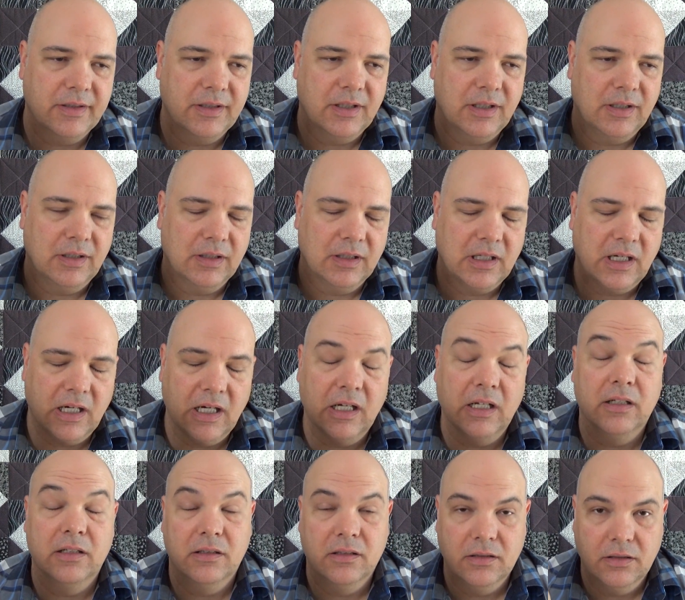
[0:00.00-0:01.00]
a
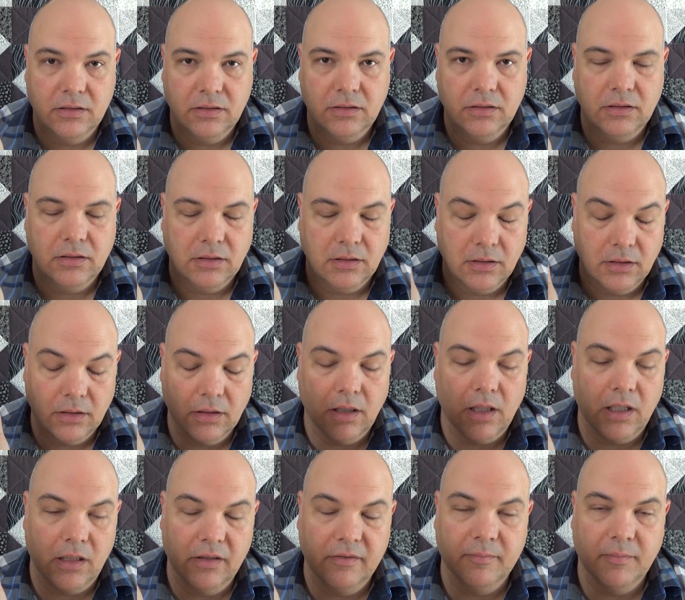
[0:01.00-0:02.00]
lot
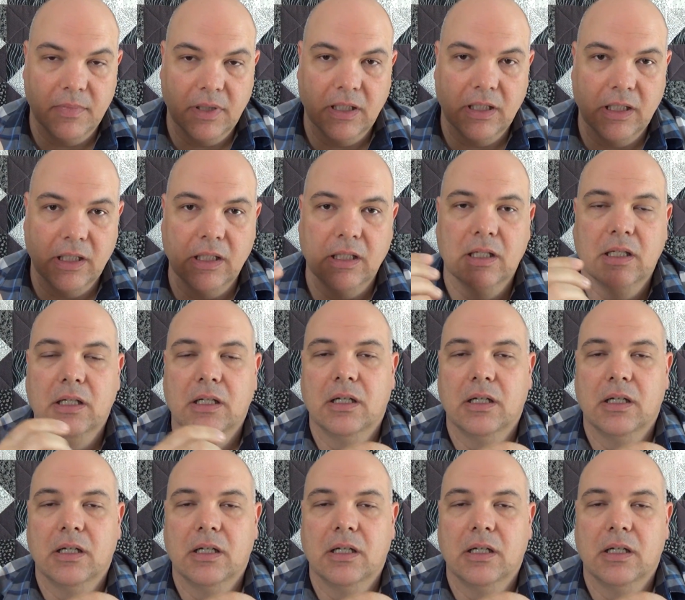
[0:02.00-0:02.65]
of money